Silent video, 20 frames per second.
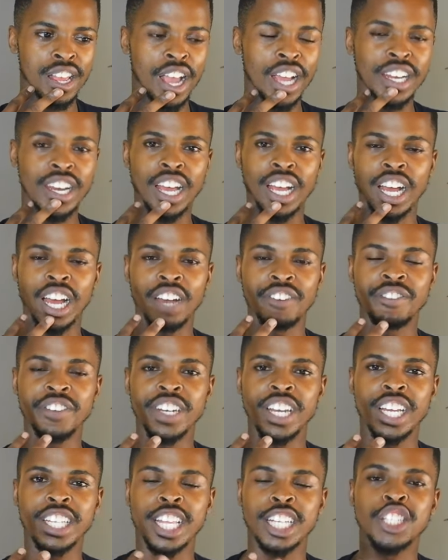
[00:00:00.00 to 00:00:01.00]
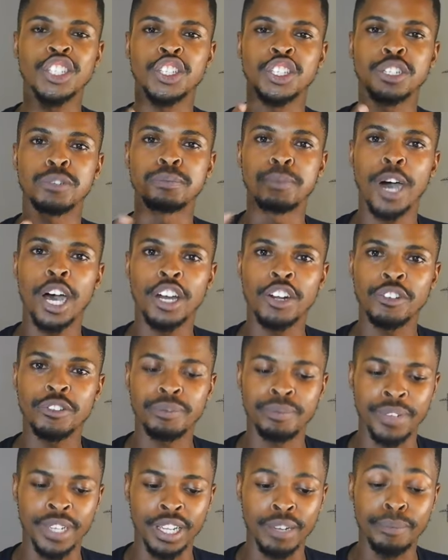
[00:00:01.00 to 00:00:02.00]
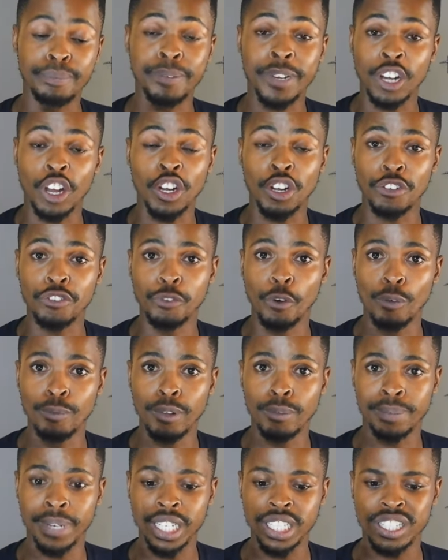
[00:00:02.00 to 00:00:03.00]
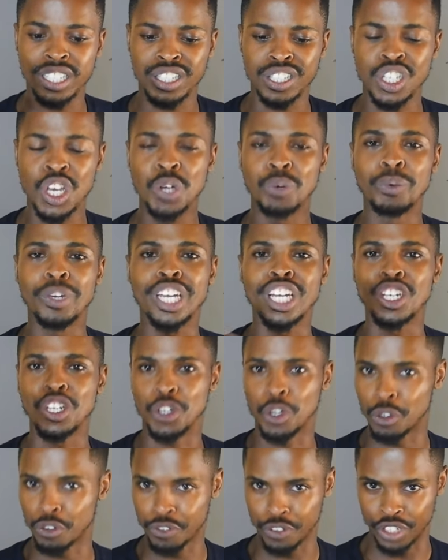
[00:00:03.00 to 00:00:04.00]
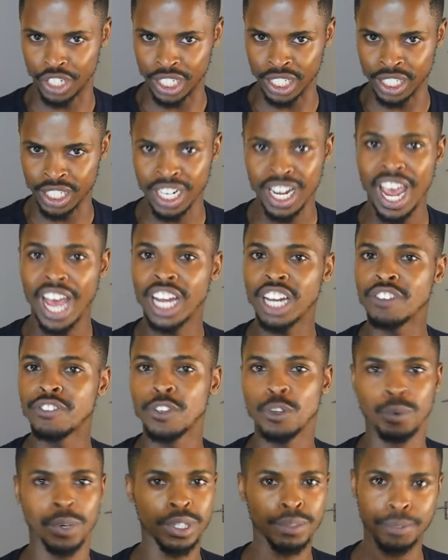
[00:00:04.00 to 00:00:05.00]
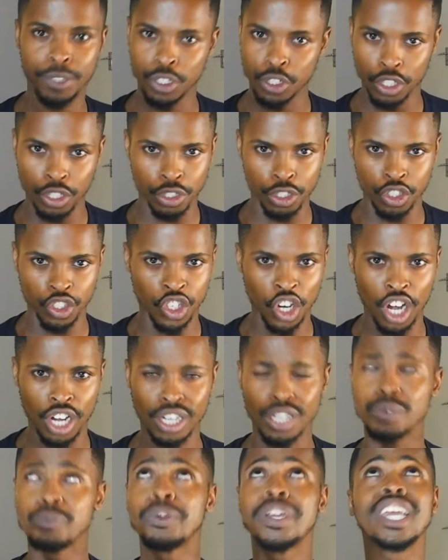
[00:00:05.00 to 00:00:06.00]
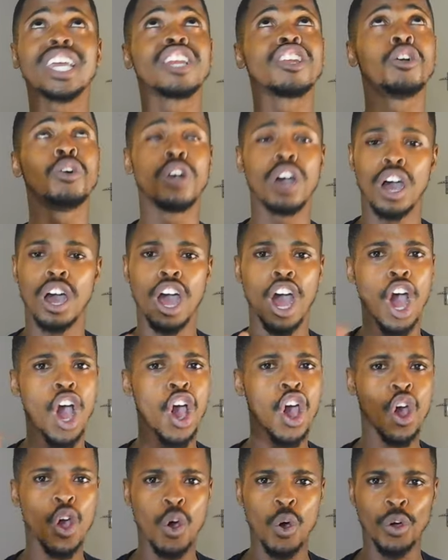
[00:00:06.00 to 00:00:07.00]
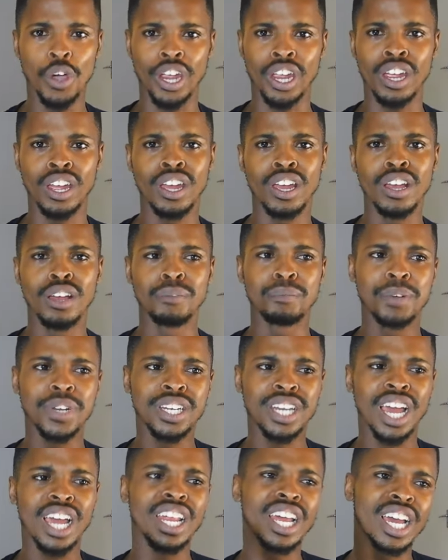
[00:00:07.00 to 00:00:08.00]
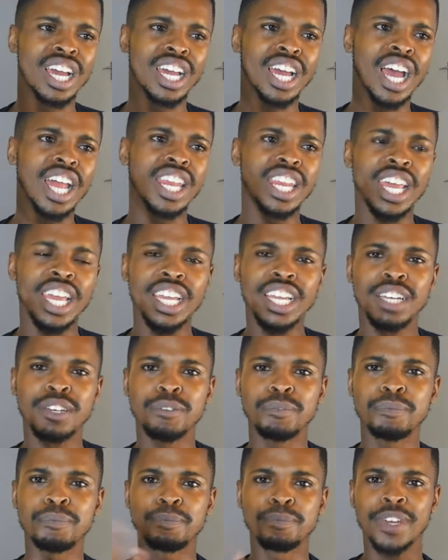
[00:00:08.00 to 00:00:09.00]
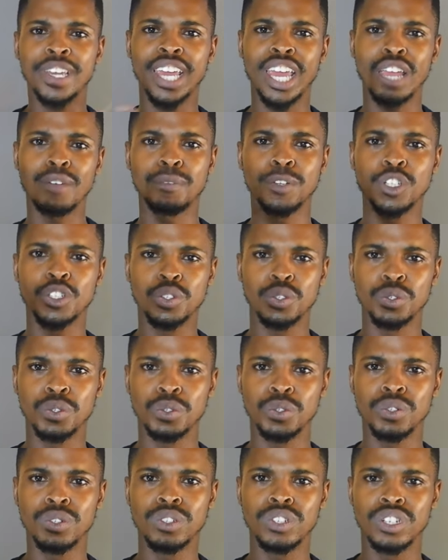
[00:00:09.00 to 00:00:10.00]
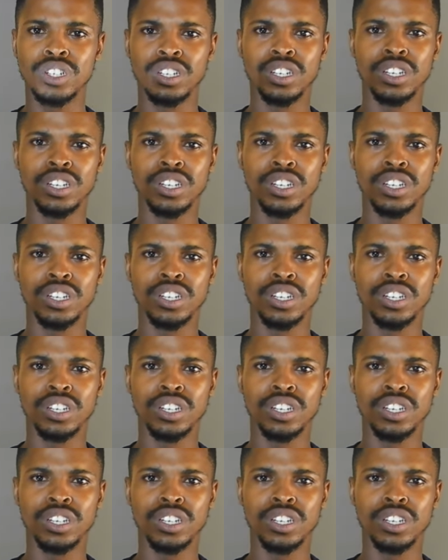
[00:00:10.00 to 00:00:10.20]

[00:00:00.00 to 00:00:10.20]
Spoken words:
I feel like that's just a part of me. But on a formal basis, we can go for it. And if you want me to use jargon, we can. But I like being able to.